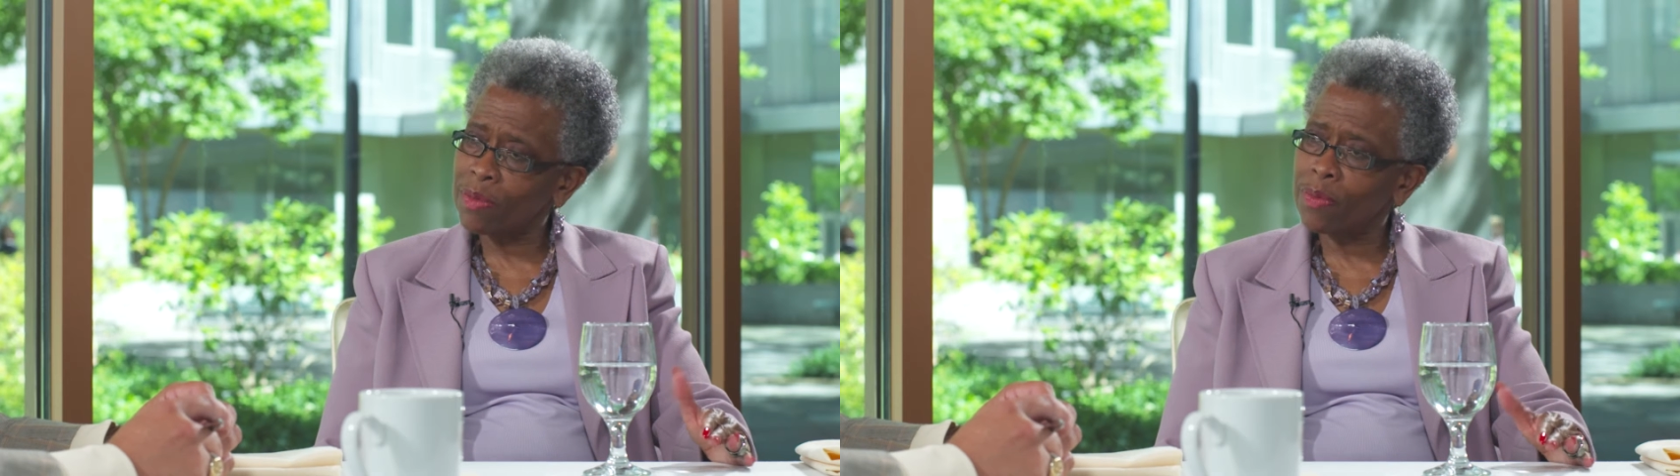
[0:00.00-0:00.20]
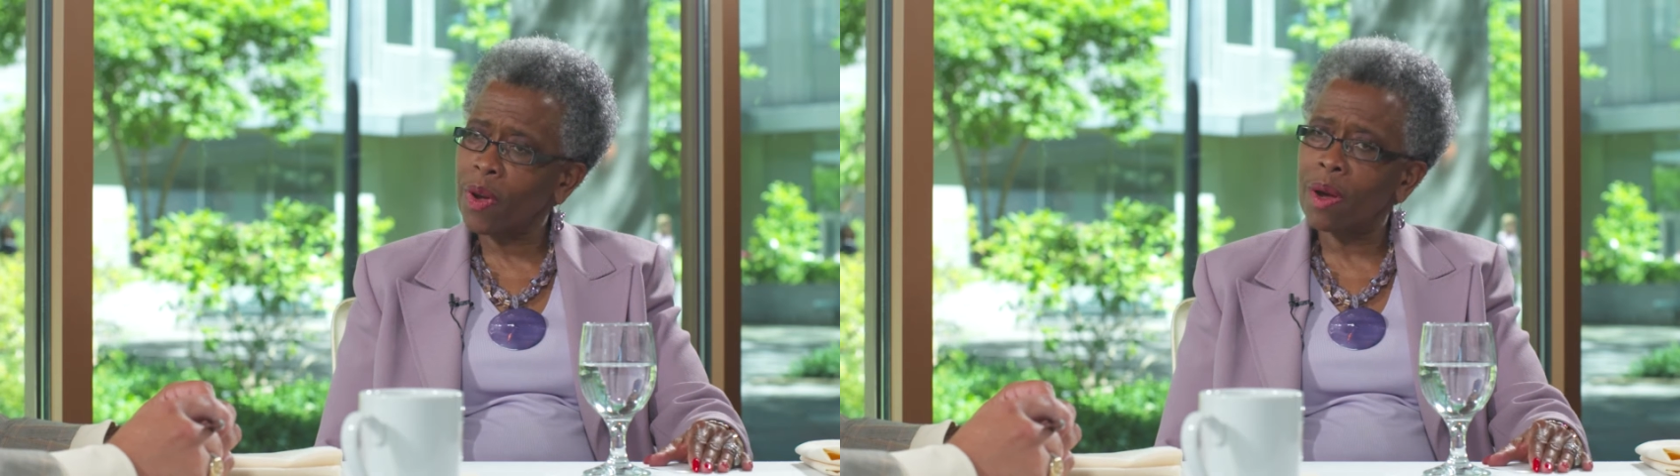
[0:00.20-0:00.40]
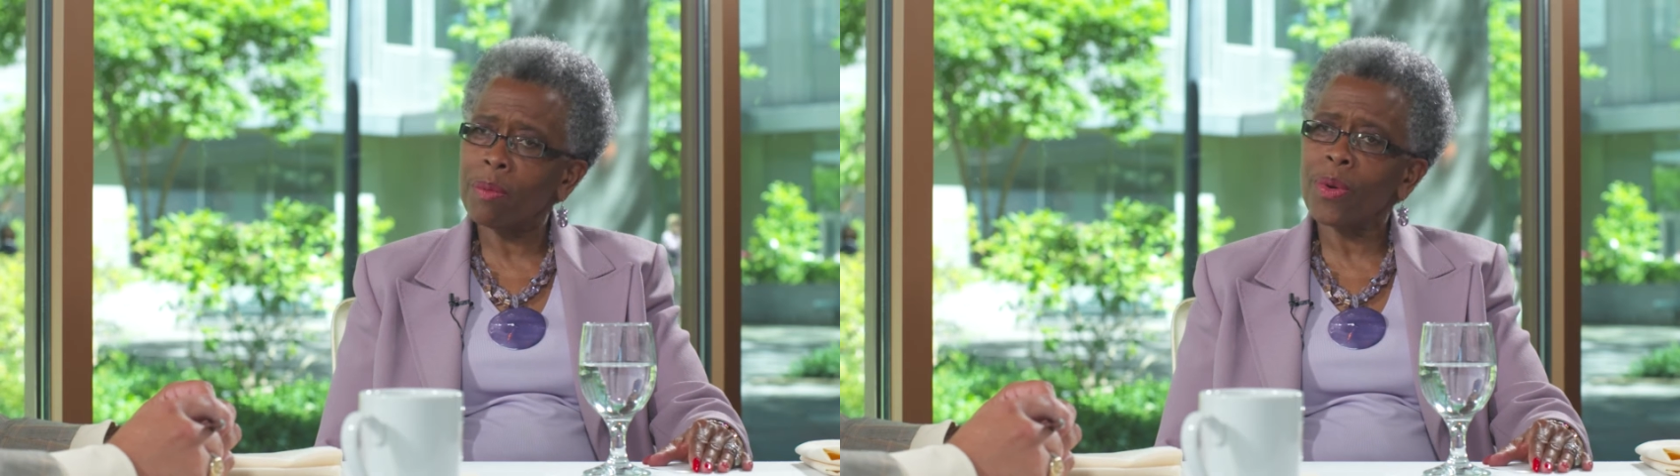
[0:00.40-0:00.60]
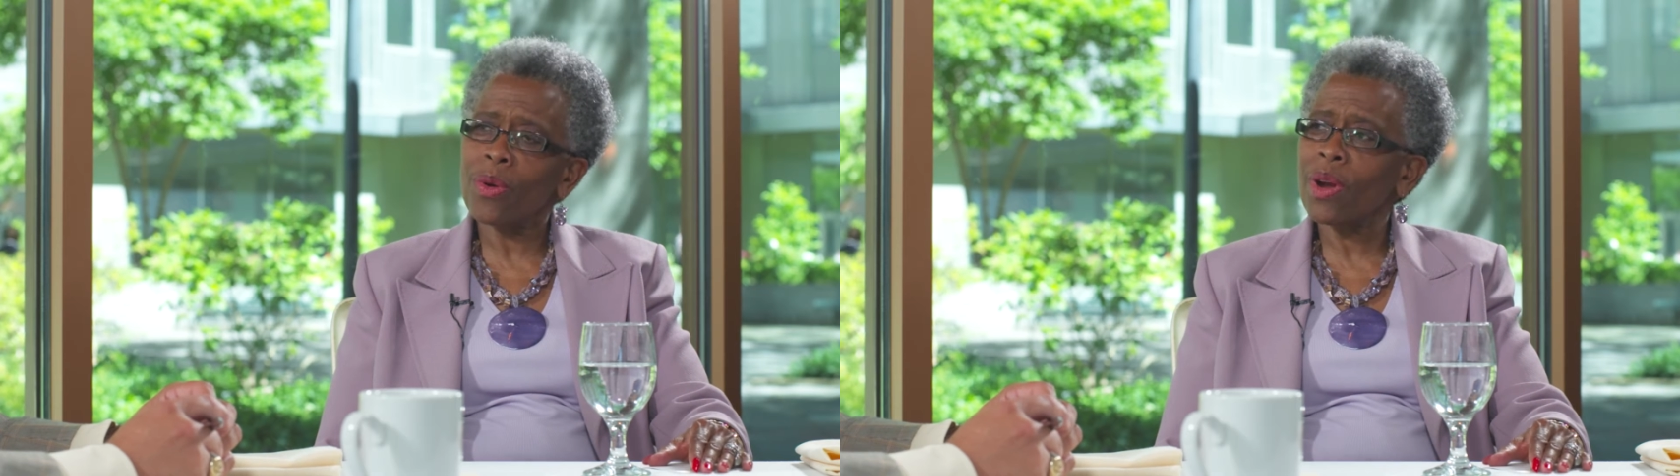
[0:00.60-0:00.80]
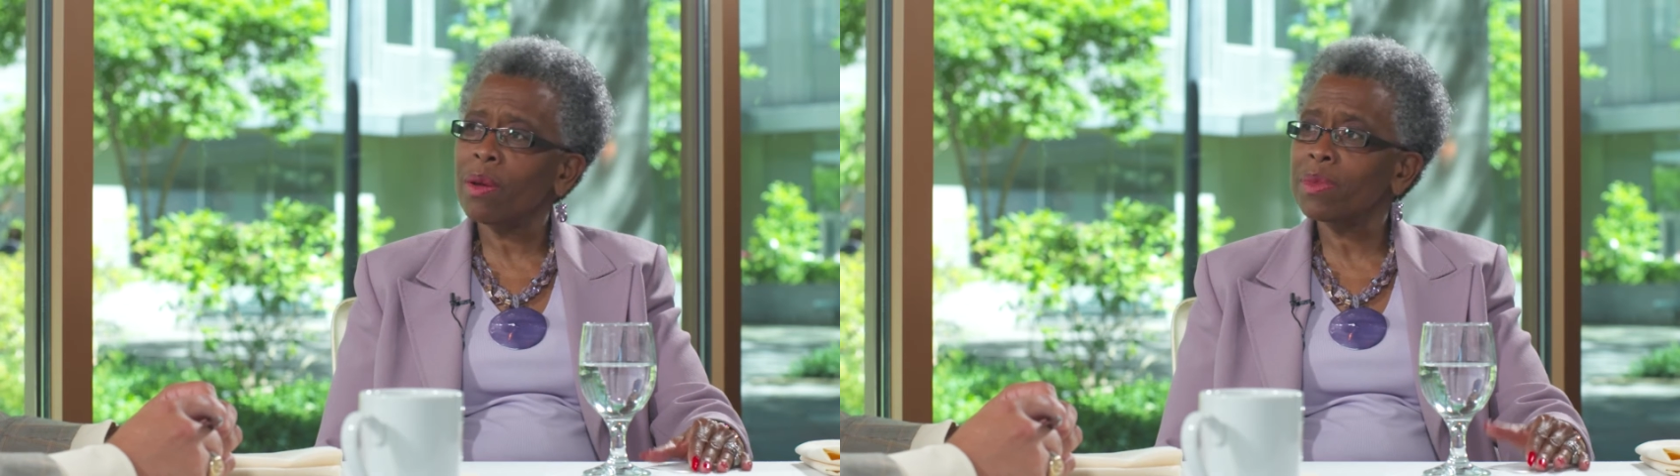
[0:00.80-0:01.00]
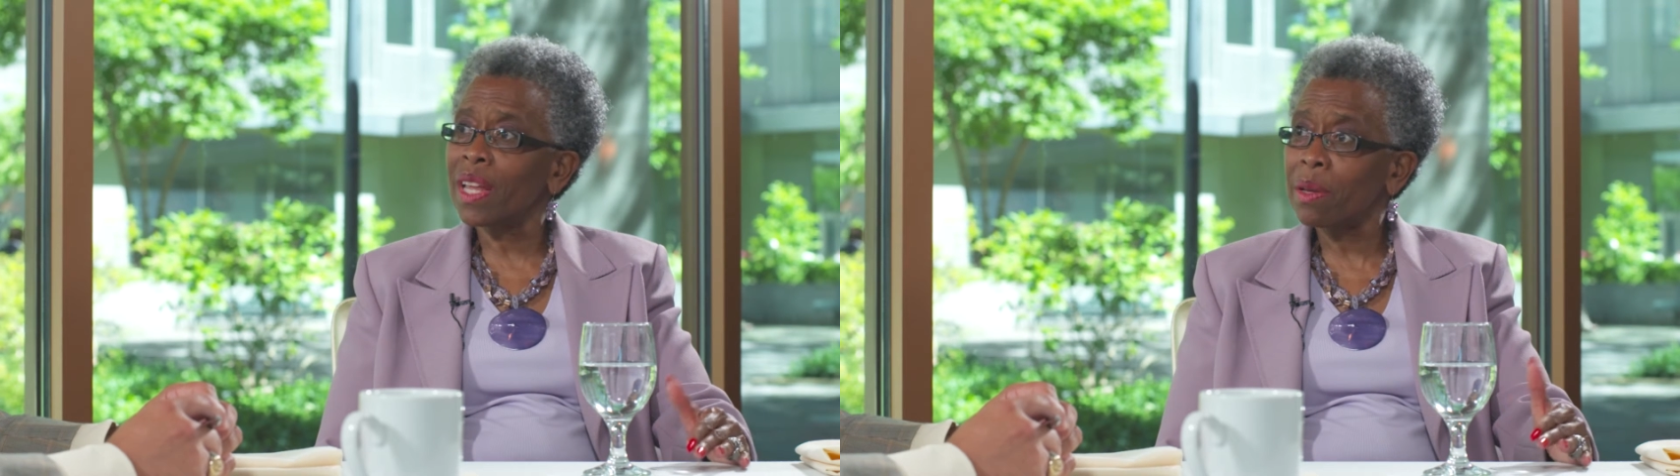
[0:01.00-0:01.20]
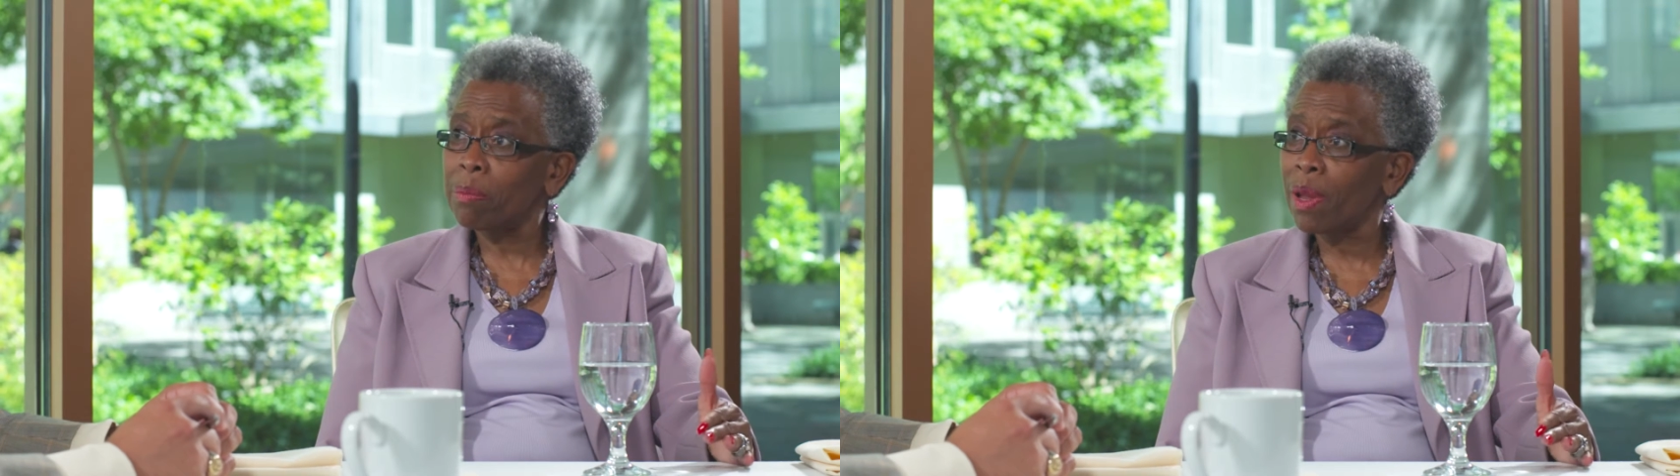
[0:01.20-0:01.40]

of programs like